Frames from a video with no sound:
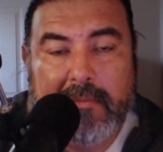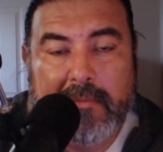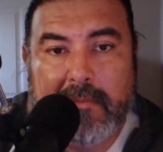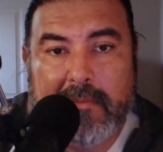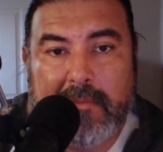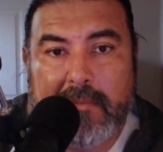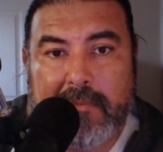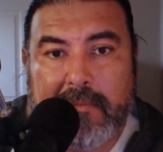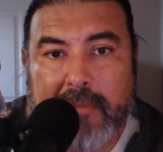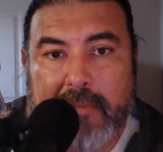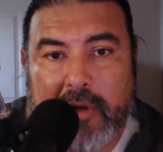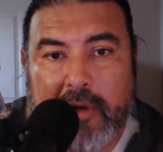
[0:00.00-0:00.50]

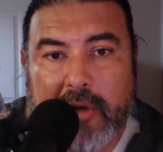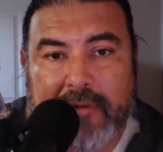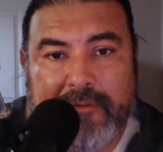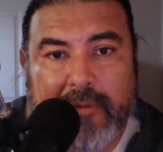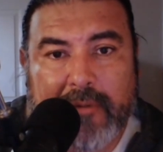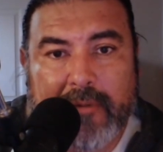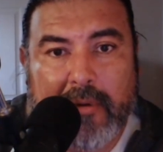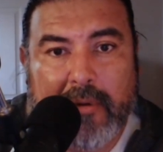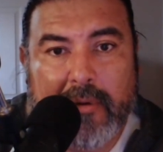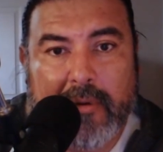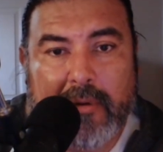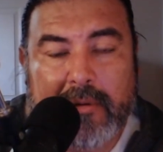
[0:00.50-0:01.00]

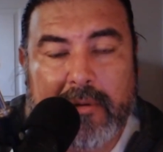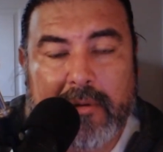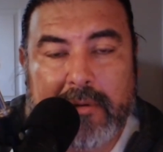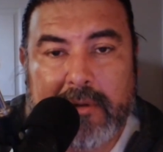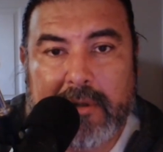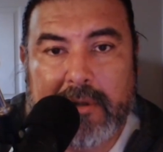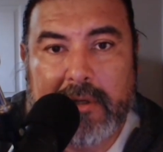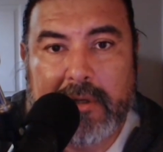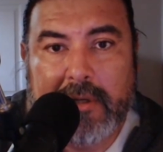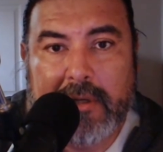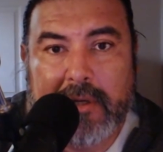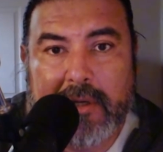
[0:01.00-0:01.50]
beautiful
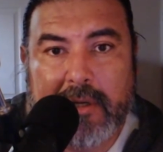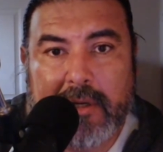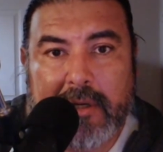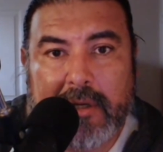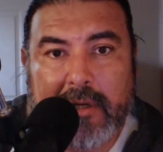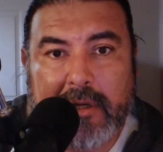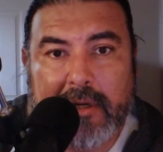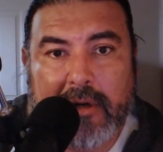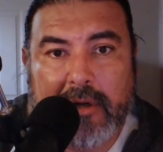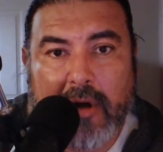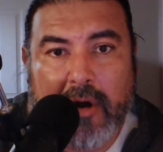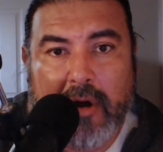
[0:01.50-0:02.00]

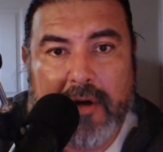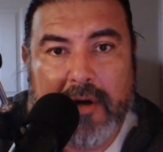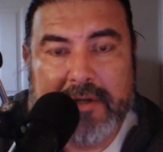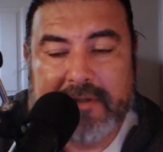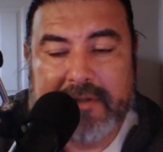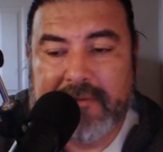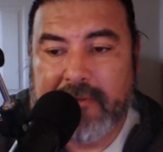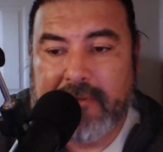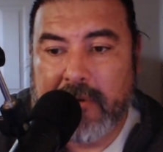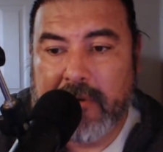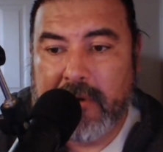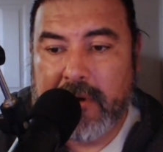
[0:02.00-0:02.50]
cars
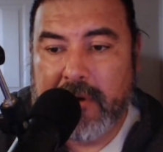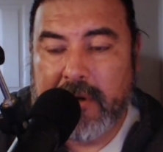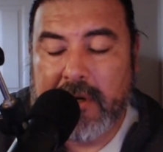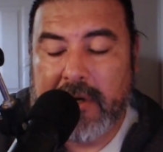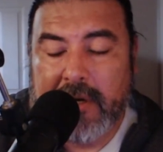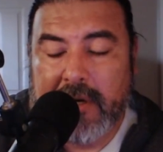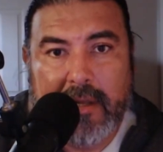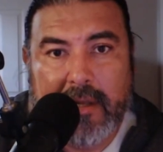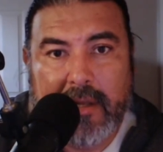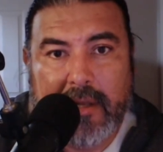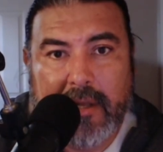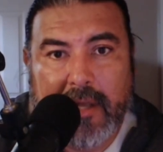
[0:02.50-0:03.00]
for
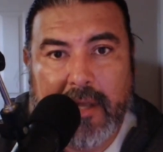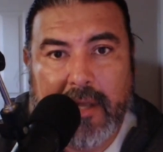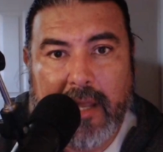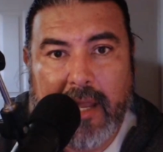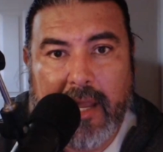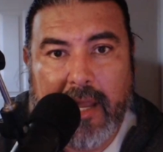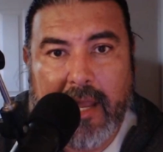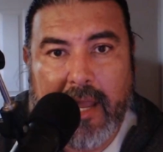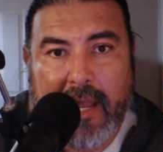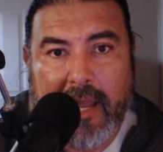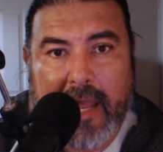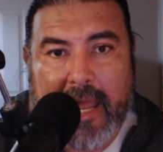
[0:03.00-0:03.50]

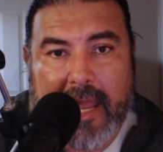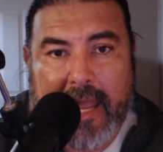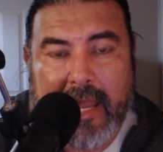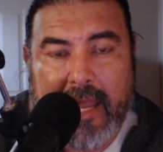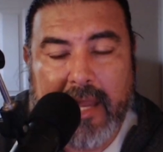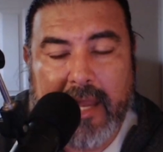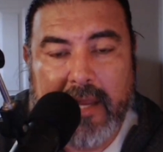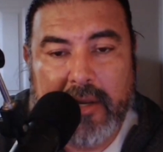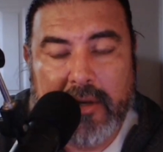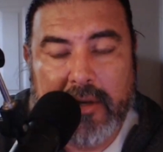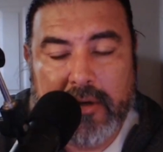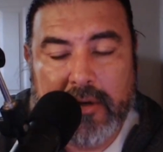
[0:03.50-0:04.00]

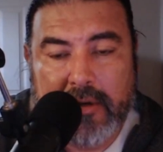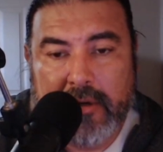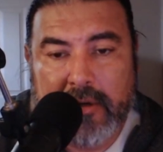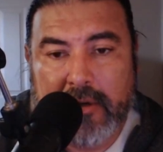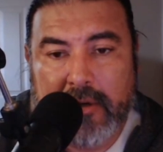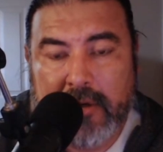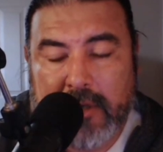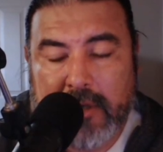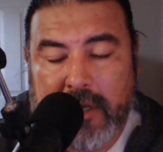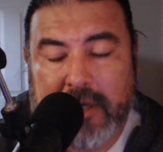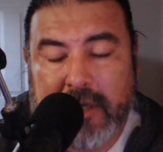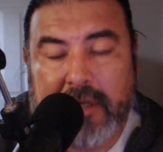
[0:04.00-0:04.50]
a
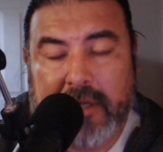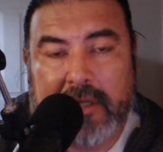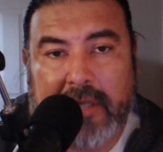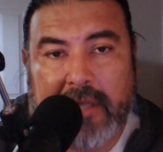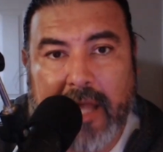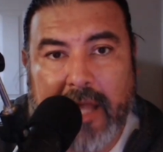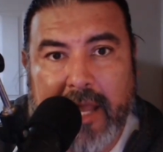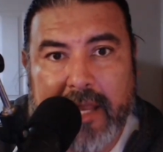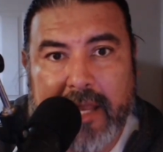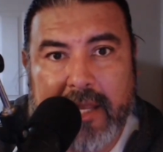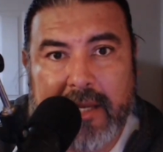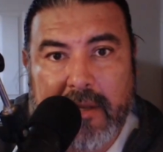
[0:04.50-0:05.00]
good
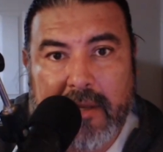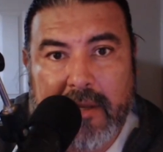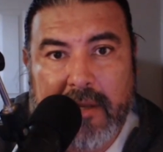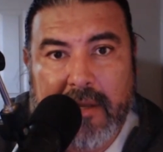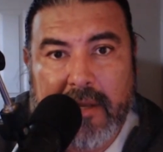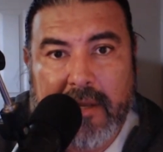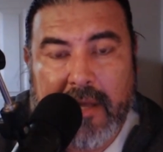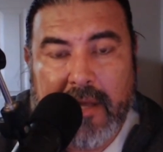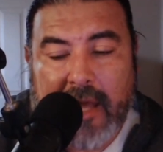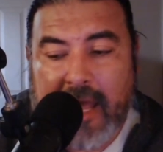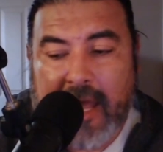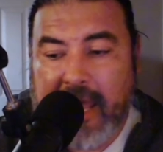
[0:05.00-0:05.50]
client.
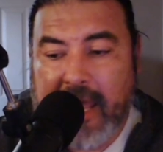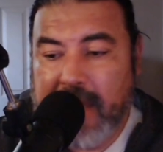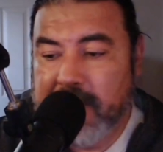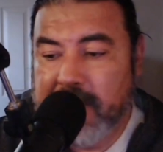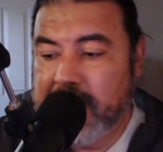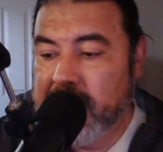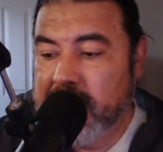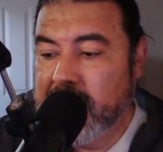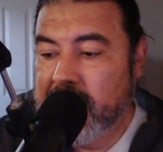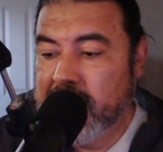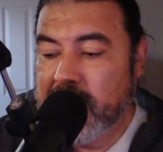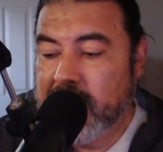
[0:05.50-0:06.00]

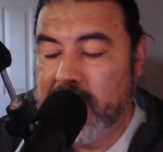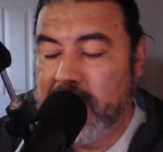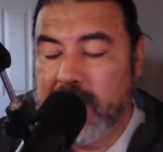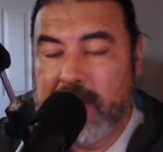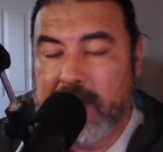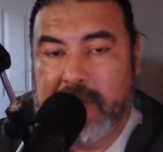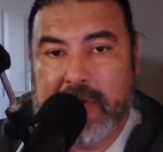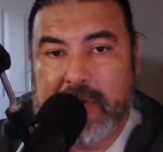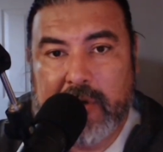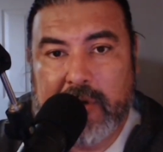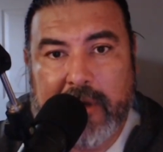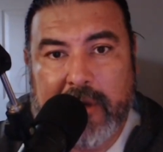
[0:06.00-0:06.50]
I'm
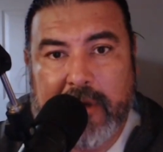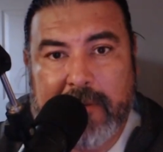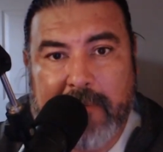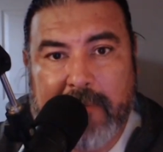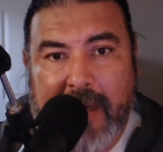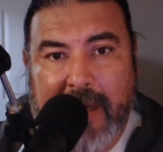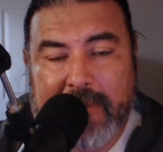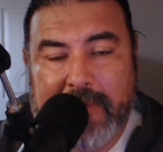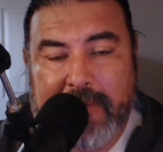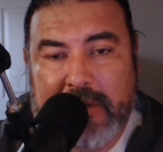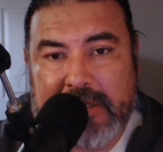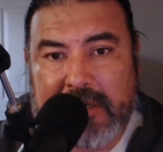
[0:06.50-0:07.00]
doing my
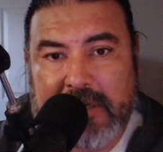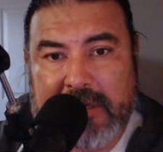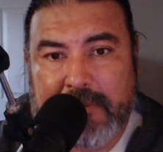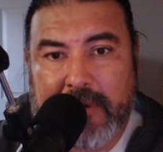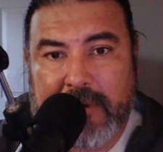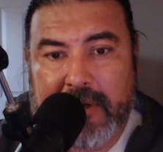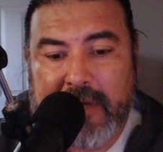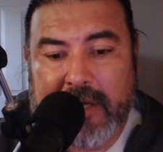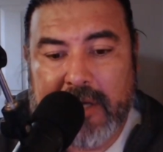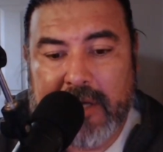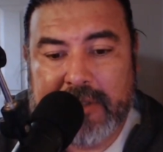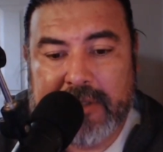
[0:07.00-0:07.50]
music
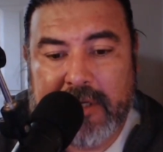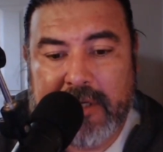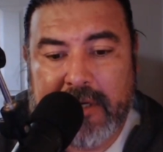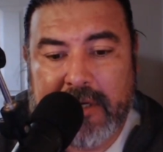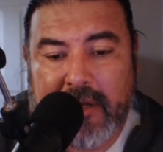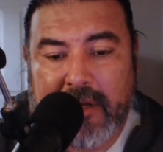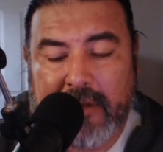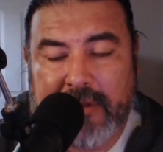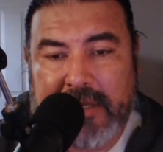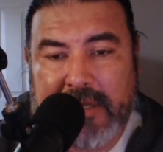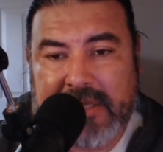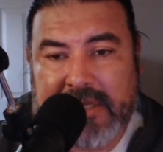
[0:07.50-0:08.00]
production
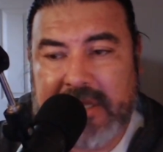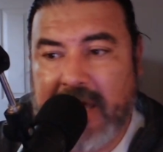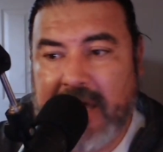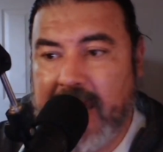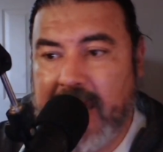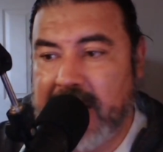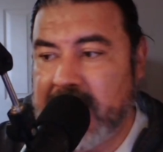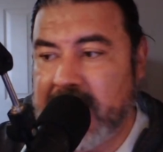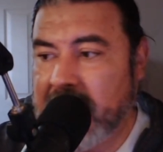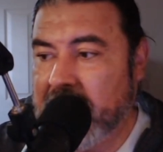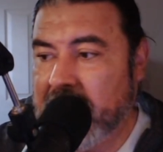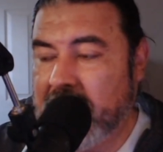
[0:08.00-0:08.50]
on the
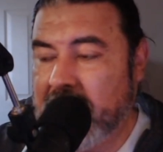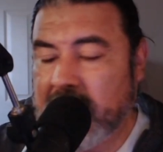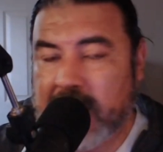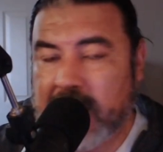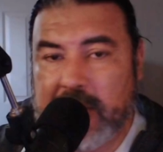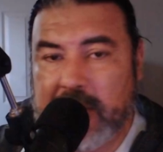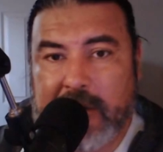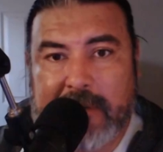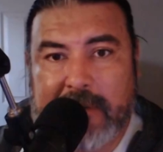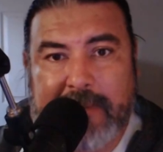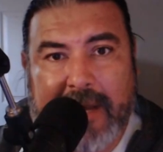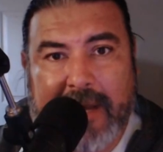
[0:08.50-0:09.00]
side here,
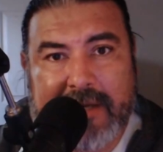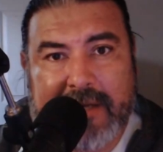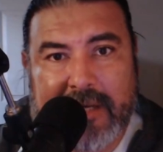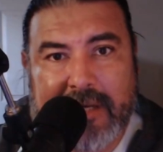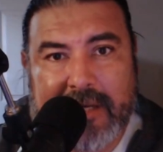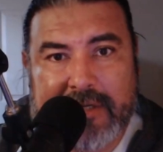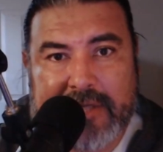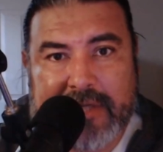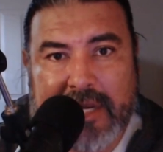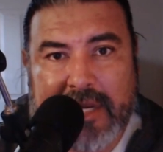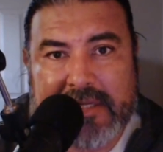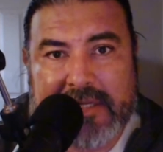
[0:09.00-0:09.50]
doing my
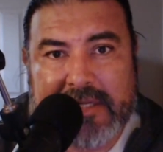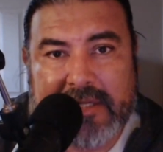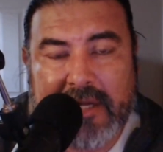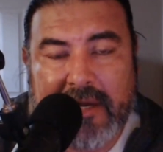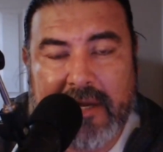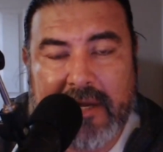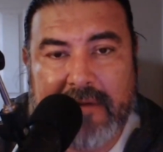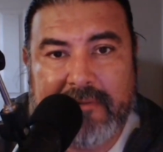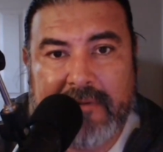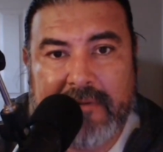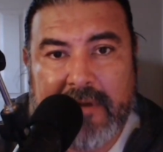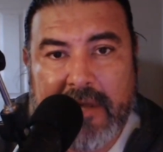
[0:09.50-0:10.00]
DJ
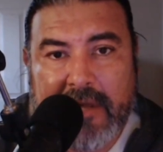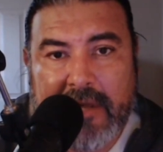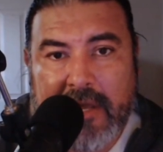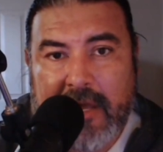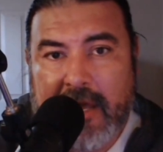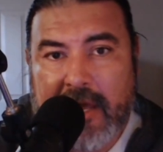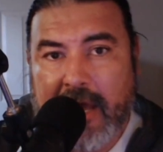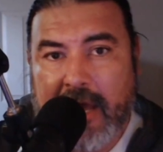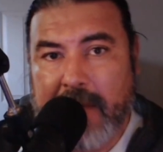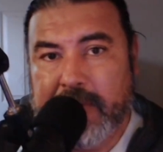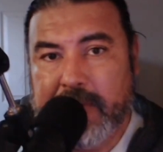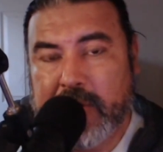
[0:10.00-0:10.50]
stuff.
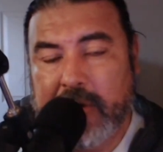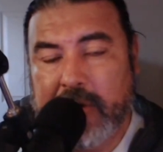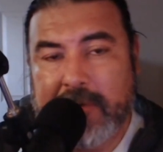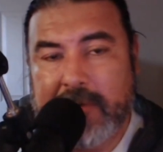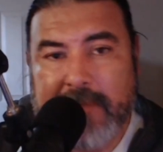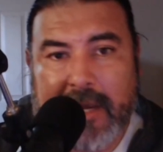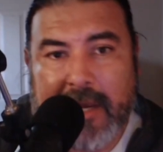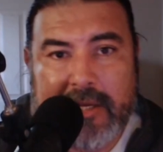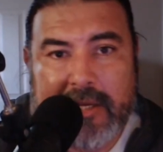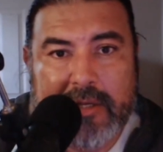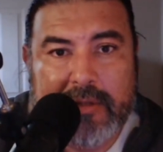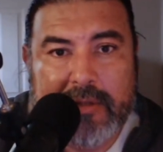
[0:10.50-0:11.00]
I'm doing
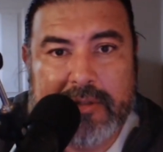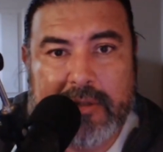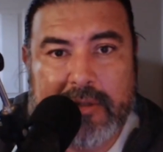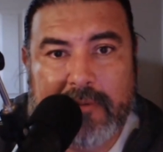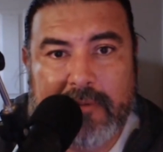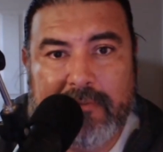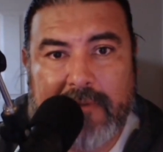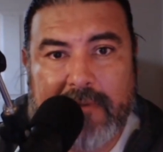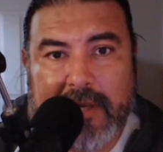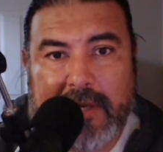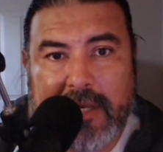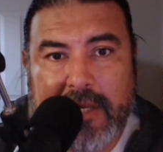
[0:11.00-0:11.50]
my YouTube
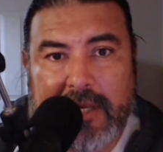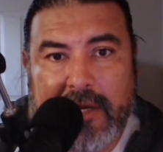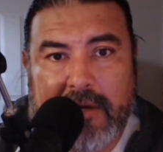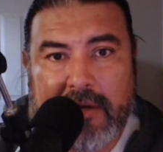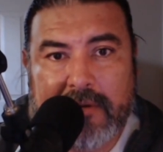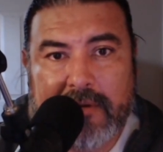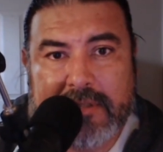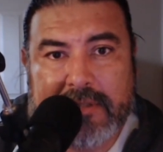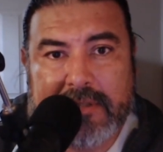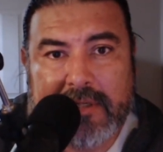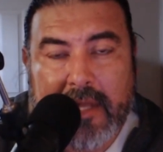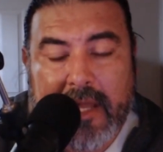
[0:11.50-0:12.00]

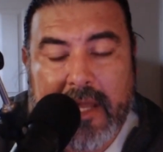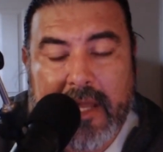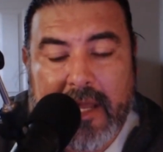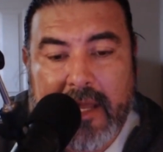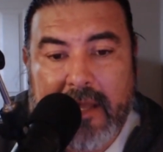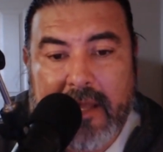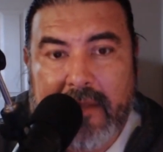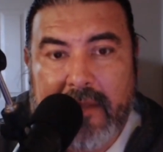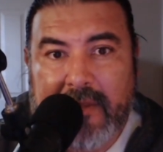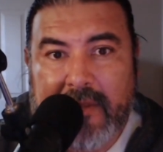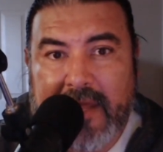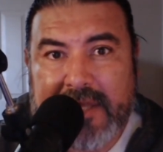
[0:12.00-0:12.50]
videos.
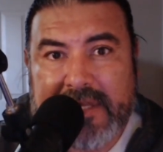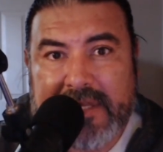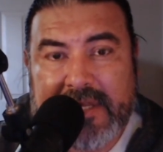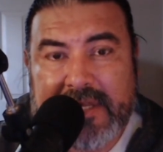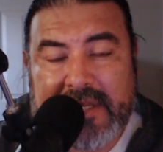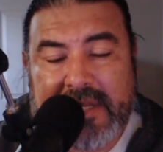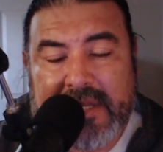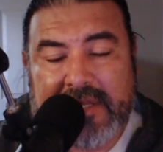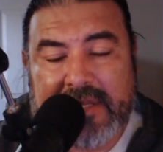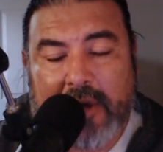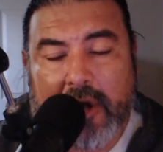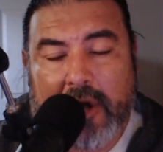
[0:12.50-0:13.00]
This is the
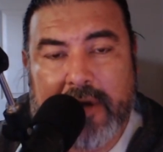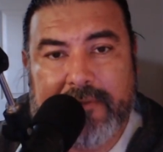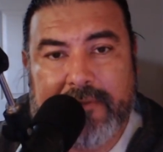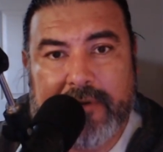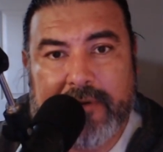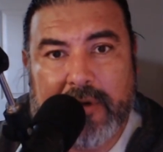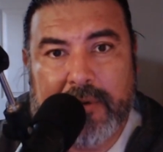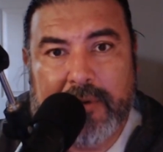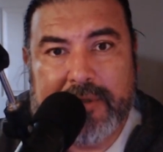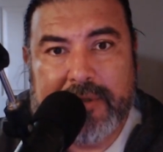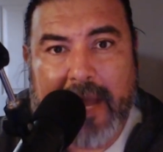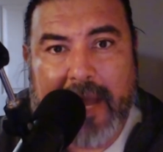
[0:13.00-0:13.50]
start of a
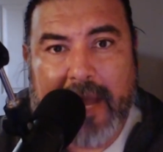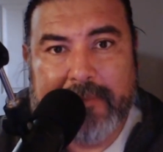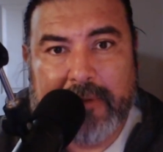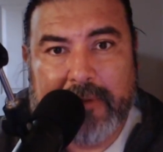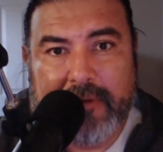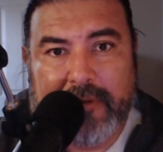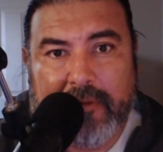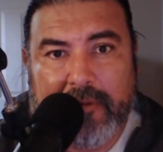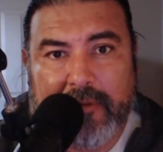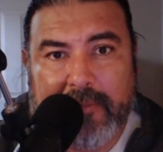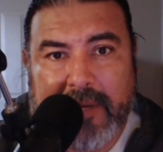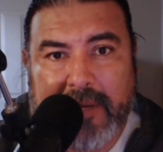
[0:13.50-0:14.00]
new chapter
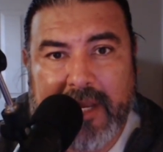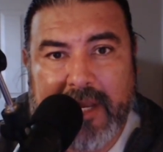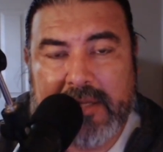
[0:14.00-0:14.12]
for me. It's